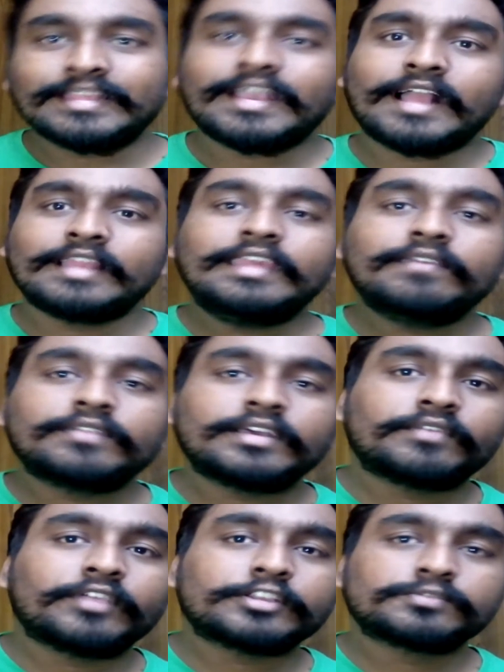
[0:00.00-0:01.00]
think I'll leave
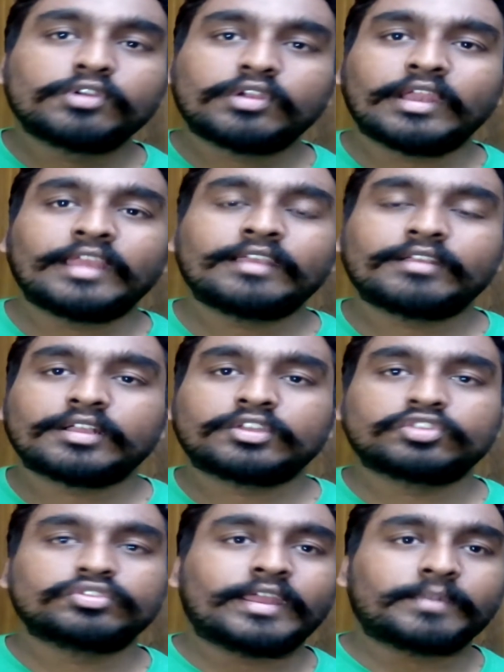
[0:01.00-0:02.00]
the Facebook link
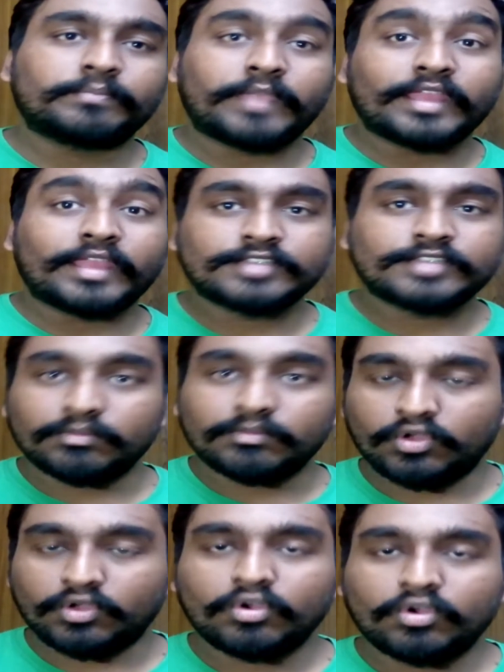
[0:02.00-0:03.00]
to their page down
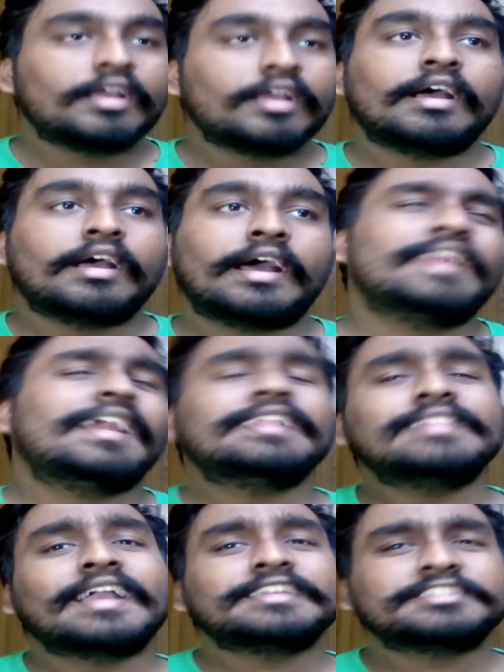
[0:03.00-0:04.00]
below. And I
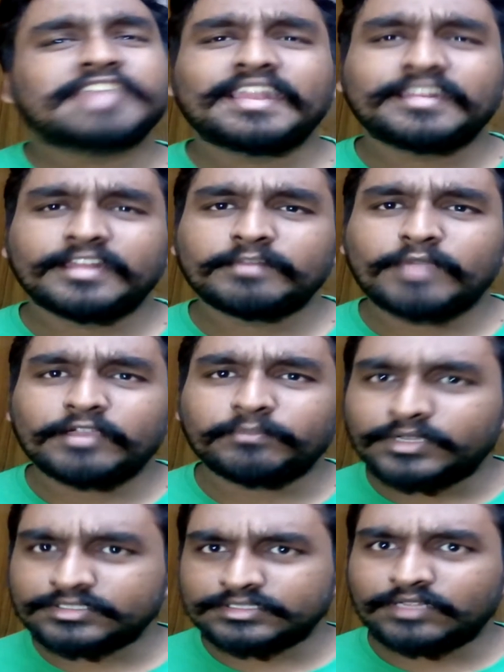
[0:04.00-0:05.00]
think I shared it in my
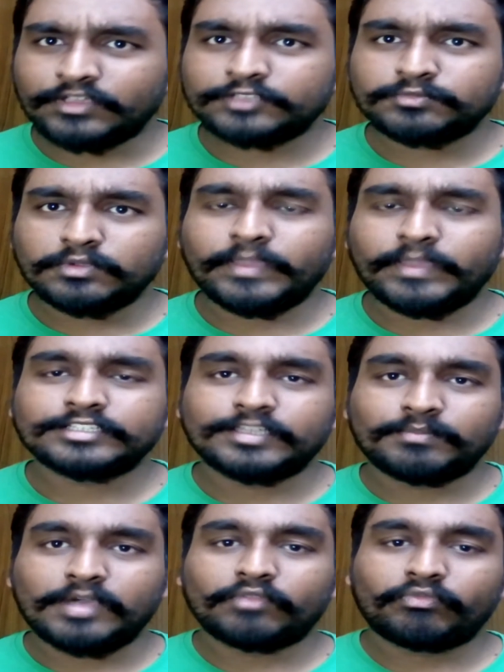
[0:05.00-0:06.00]
personal Facebook page
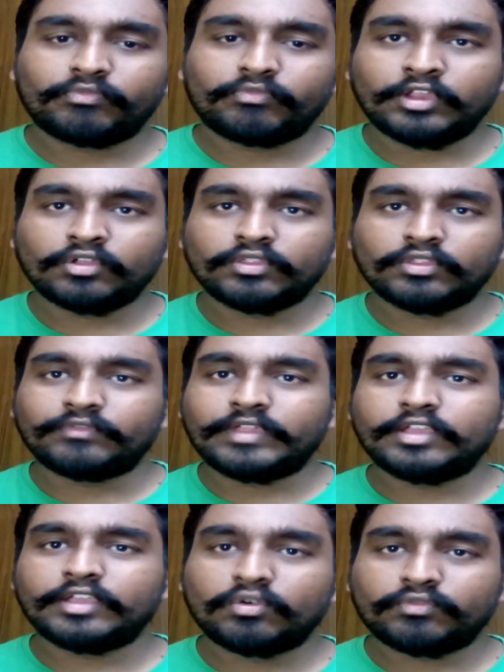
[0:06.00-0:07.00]
about the
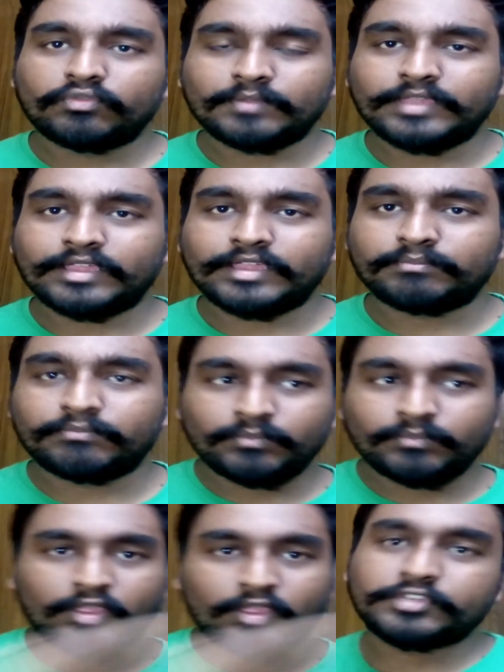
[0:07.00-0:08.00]
video from their
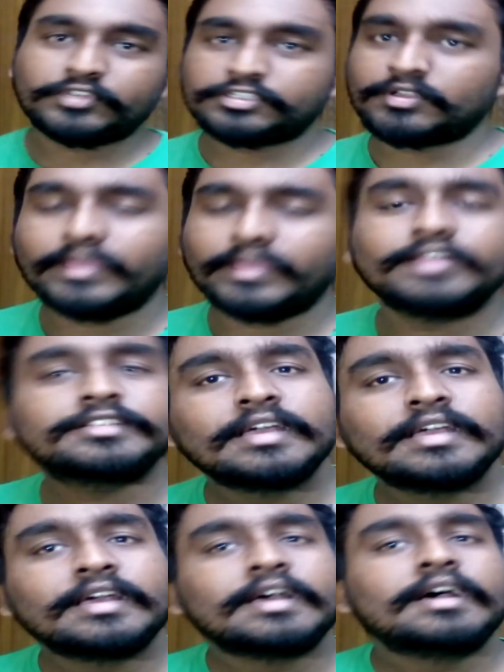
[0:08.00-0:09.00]
official page.
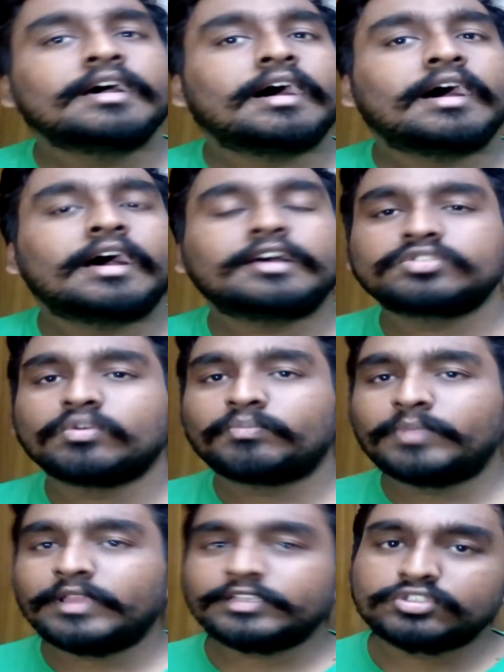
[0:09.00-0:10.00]
So
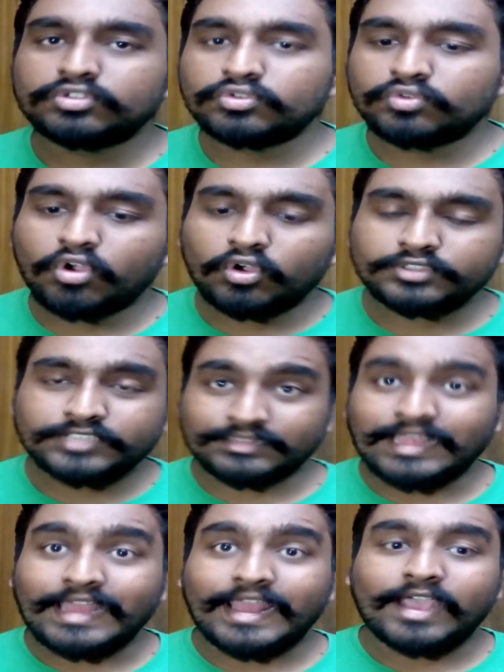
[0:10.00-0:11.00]
please do go
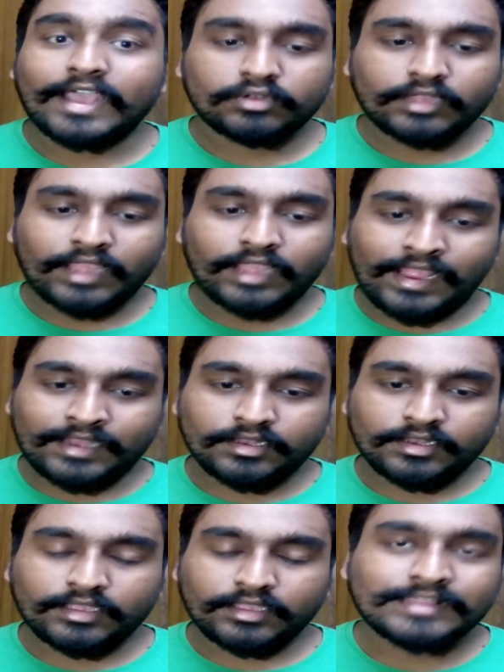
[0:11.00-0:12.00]
check that out.
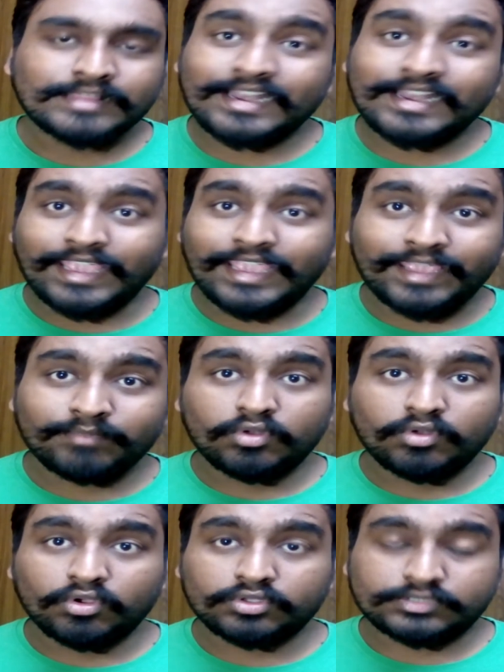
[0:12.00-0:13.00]
And that game
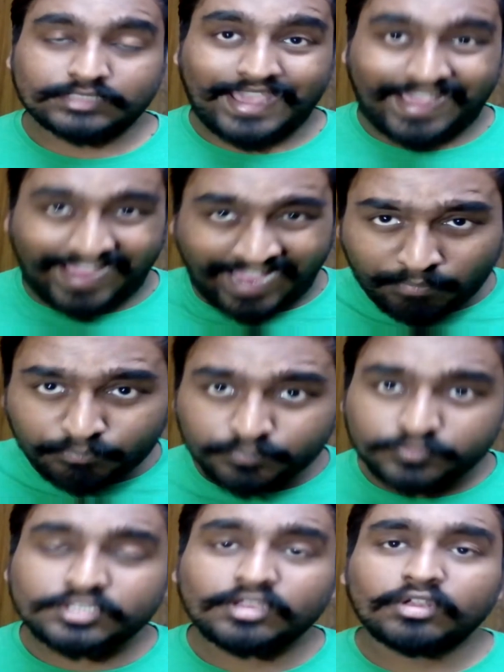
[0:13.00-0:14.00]
looks
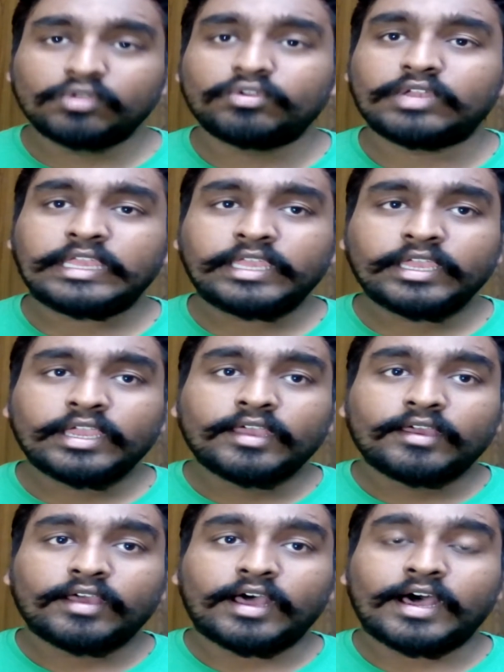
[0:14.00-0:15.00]
absolutely
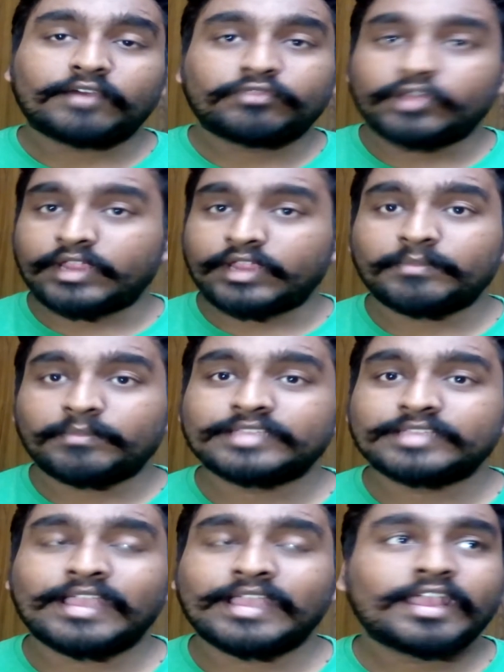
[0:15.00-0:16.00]
freaking
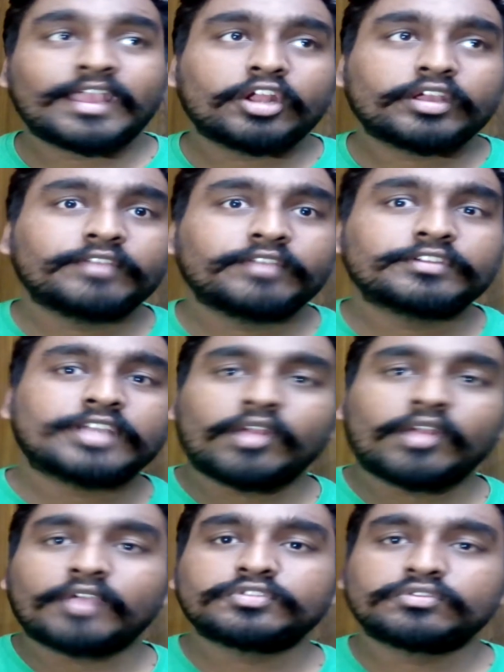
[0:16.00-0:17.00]
amazing. I gotta give a
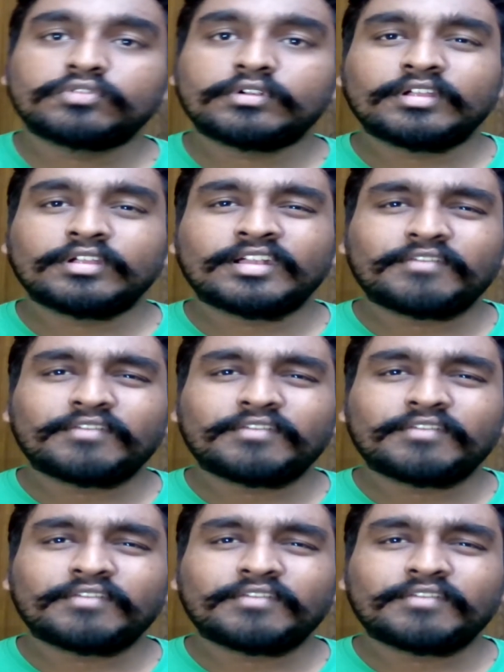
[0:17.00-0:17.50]
shout out to